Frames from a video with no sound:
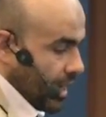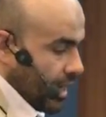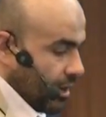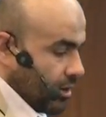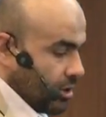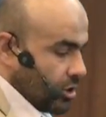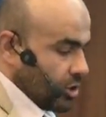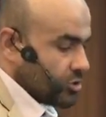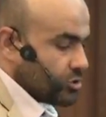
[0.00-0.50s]

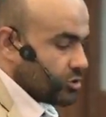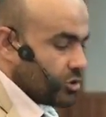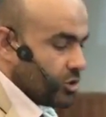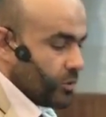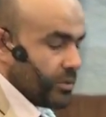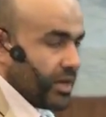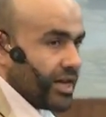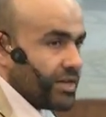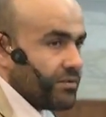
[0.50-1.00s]

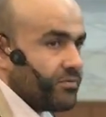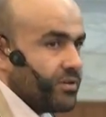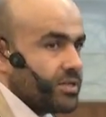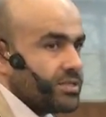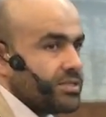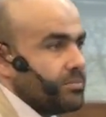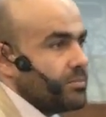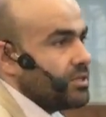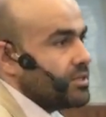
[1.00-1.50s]
autonomy and
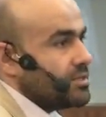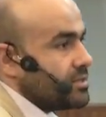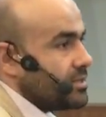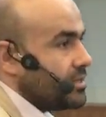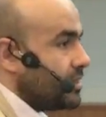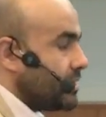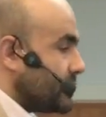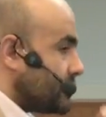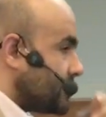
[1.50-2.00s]

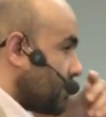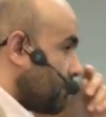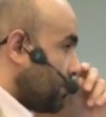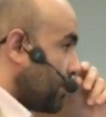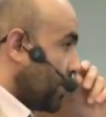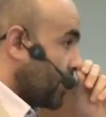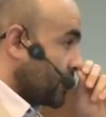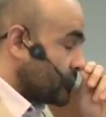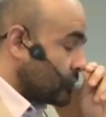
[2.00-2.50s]
flexibility, it's a
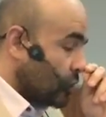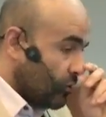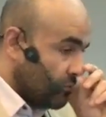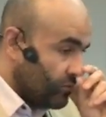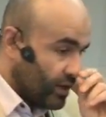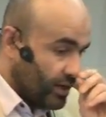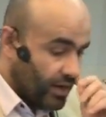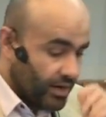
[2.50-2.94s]
part of the